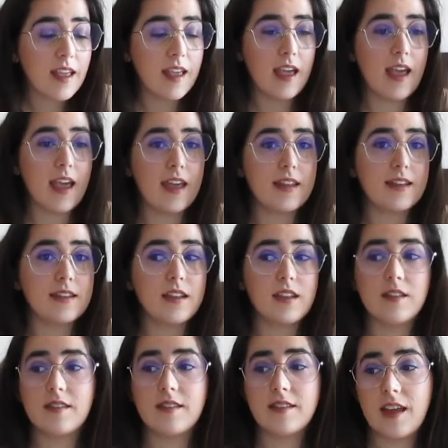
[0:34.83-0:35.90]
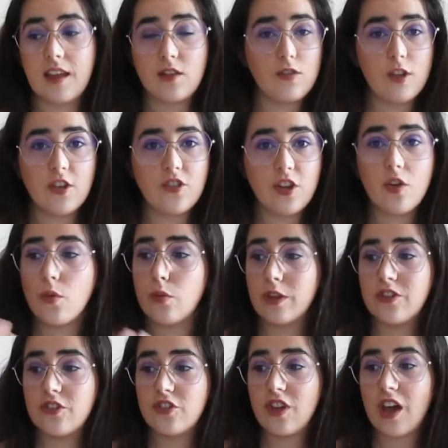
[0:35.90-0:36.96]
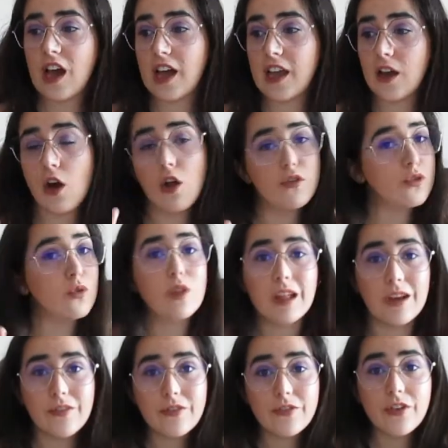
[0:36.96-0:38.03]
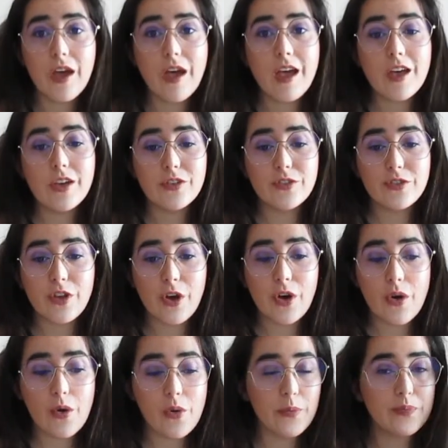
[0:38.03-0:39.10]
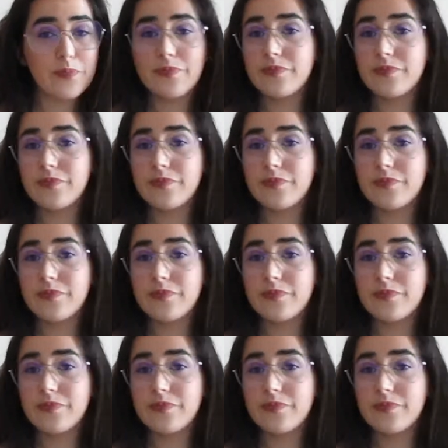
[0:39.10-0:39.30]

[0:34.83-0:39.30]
And it's science fiction, which I also love. So